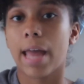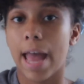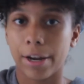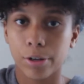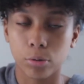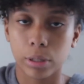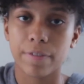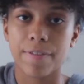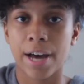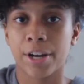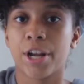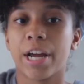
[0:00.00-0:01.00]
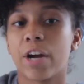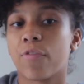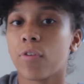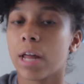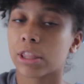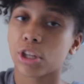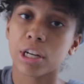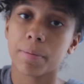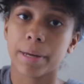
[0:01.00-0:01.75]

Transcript: and you will leave that in your hair for like 30